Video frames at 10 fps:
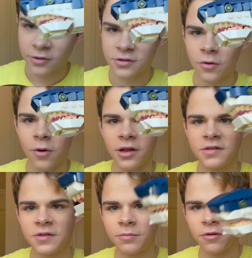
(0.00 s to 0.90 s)
was quite
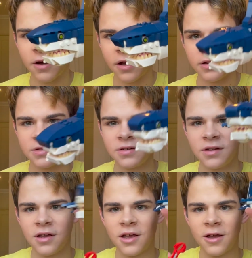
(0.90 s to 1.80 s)
surprised
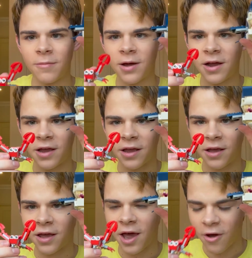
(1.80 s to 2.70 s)

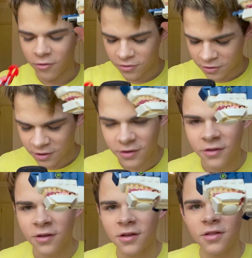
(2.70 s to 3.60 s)
by how good
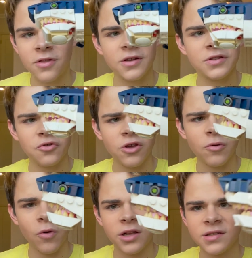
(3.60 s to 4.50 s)
this
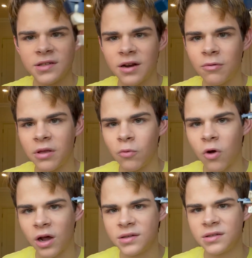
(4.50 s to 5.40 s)
3-in-1 set
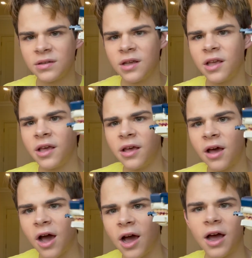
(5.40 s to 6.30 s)
was.
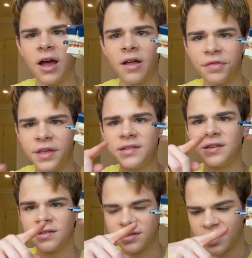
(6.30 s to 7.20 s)
This
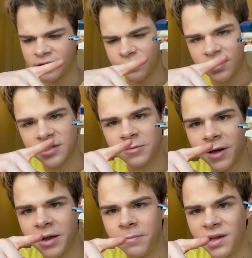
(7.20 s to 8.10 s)
set,
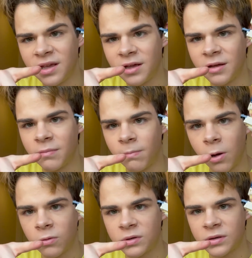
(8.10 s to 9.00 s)
despite being
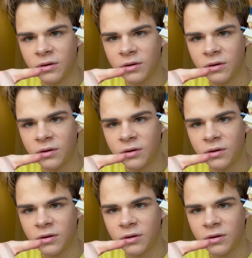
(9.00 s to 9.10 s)
built